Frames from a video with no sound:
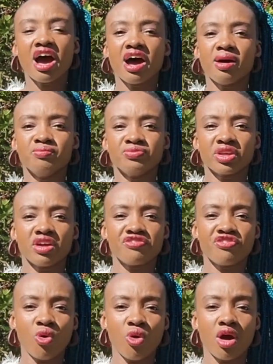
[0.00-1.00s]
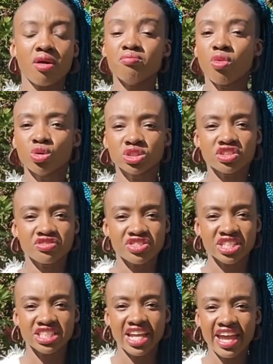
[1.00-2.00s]
um, for most of
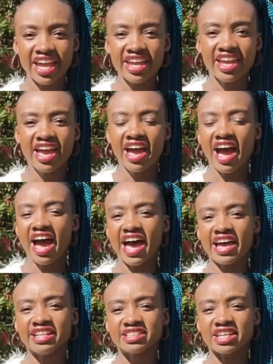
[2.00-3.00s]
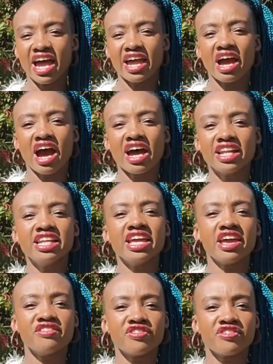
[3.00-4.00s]
the day, and I
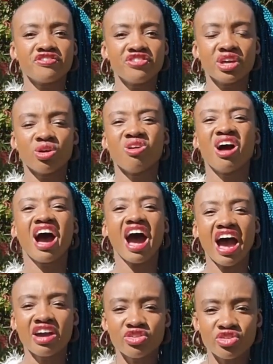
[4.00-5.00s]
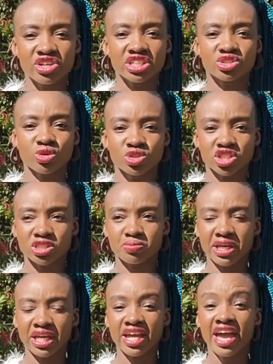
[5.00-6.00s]
hardly ever feel hungry, so to
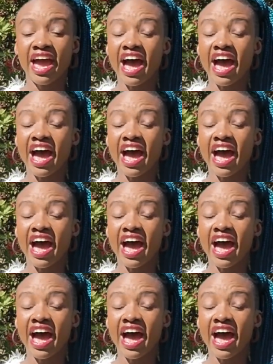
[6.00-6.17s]
speak.